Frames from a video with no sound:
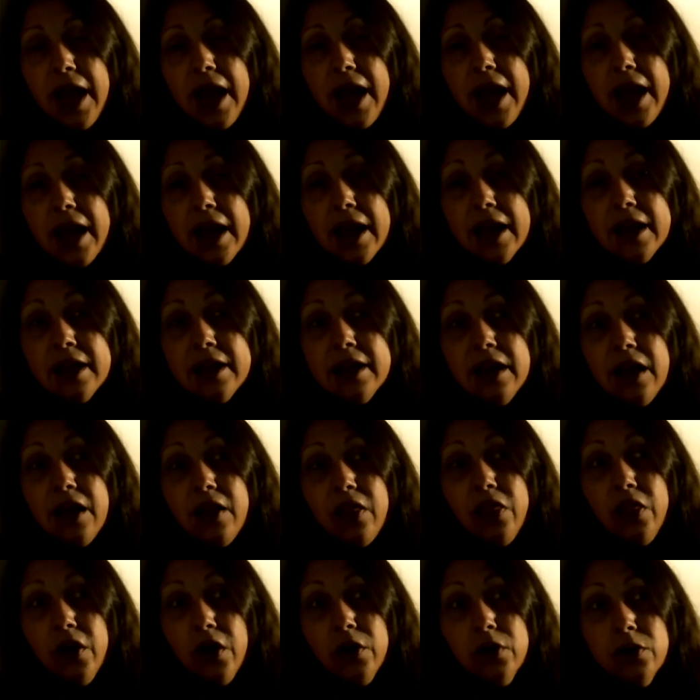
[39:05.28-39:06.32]
and
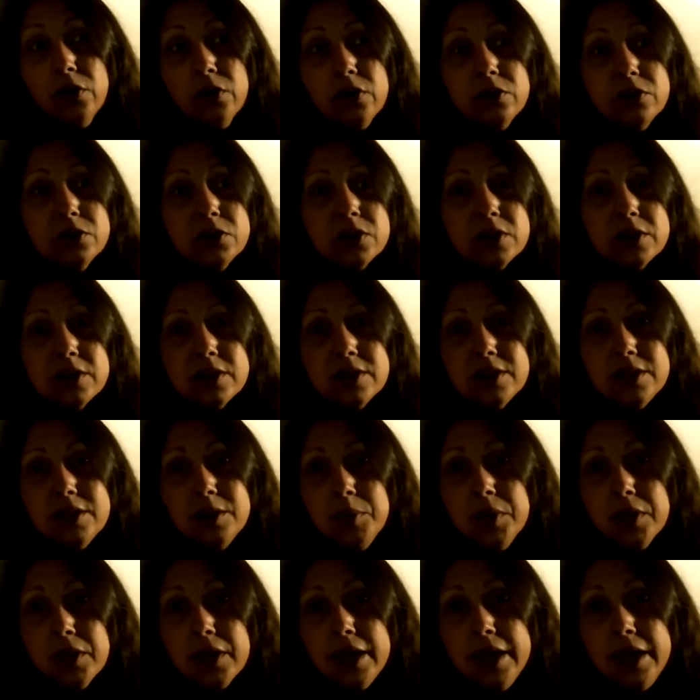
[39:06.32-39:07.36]
those
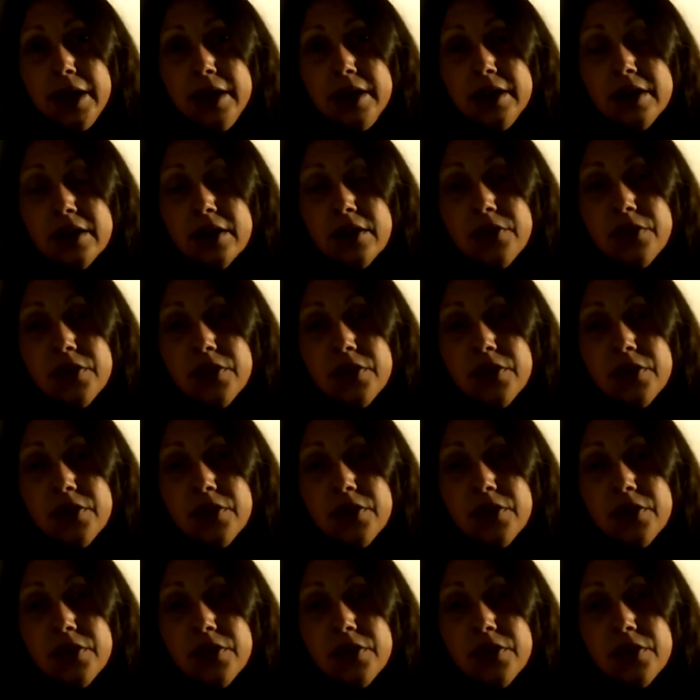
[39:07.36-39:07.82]
stimulate